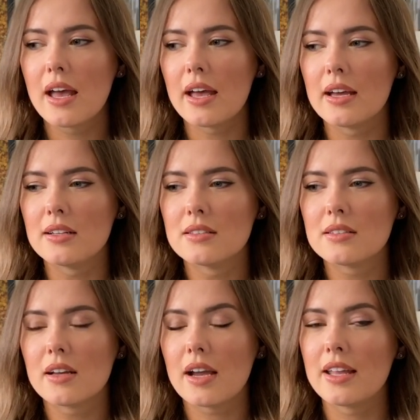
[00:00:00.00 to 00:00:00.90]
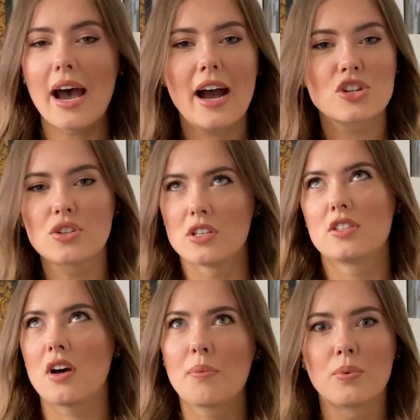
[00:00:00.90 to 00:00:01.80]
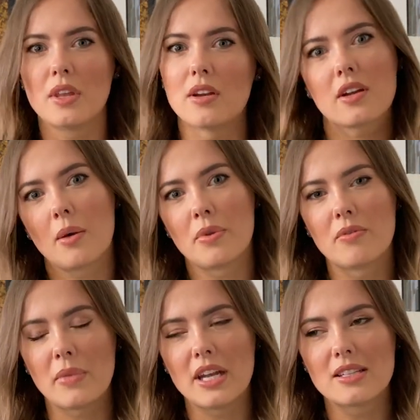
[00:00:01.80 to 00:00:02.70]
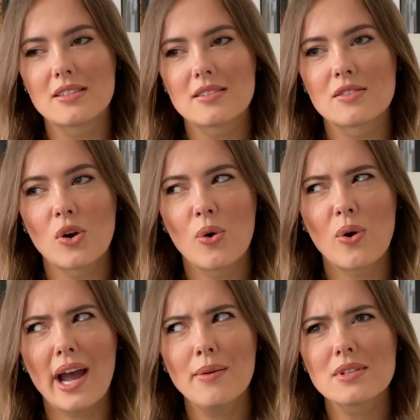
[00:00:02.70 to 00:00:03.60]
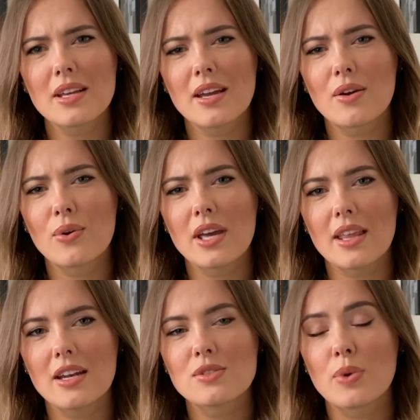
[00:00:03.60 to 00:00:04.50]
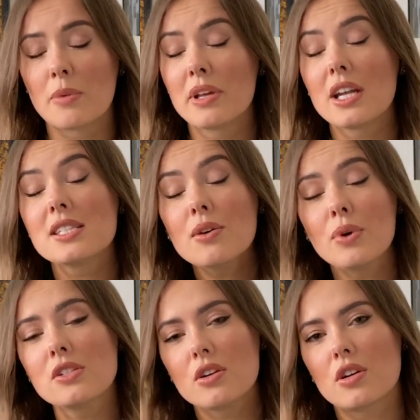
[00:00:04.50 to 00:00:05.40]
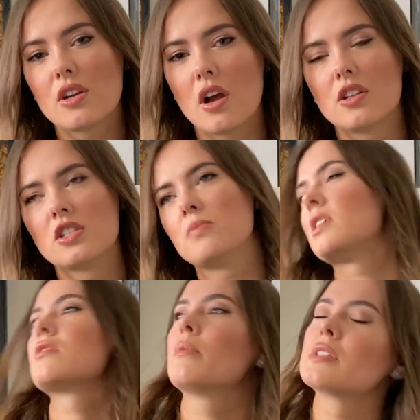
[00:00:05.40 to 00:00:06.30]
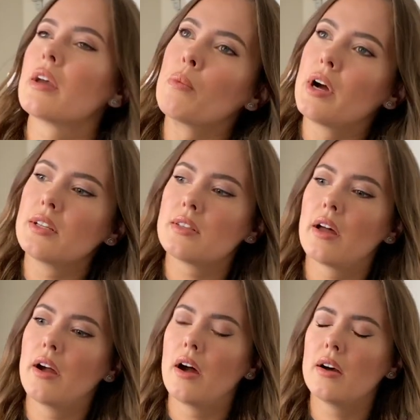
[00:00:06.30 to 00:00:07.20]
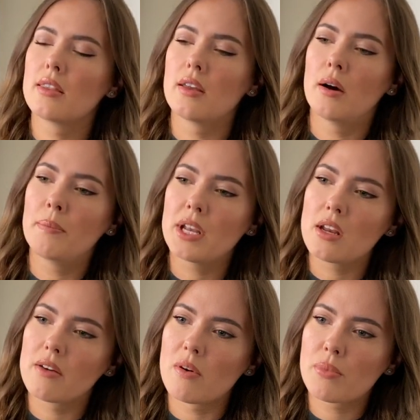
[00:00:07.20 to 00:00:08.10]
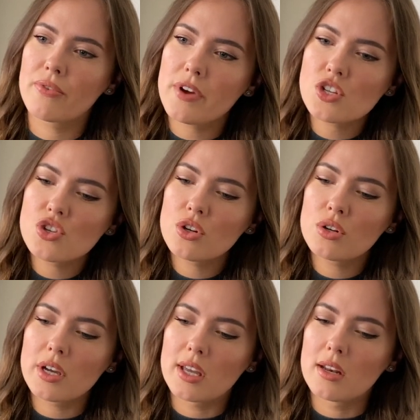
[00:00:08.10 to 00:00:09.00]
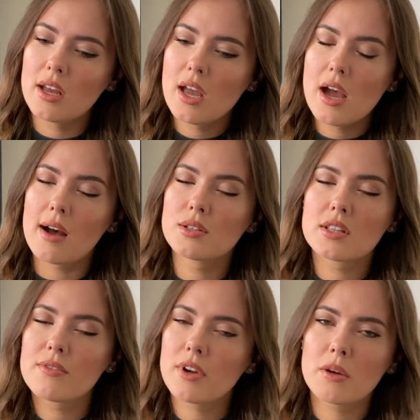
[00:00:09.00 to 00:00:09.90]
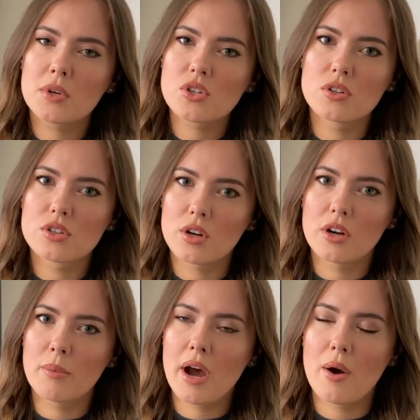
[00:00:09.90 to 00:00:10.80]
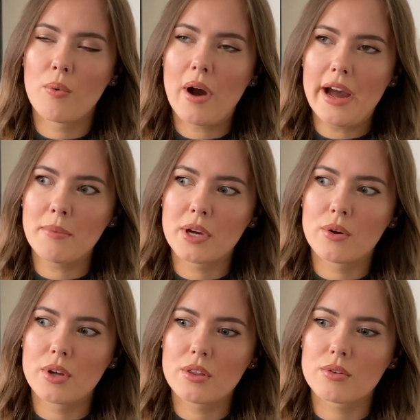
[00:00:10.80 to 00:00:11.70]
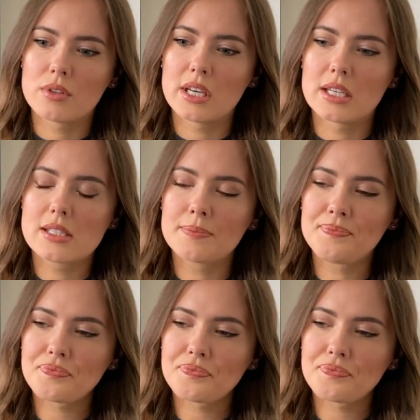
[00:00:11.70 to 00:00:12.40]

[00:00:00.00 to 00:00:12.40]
And it actually stopped within a couple of minutes. So I was like, okay, that is weird. But I still went to a cardiologist, because obviously I want the opinion of a professional, and I was still very much concerned about why am I going through this.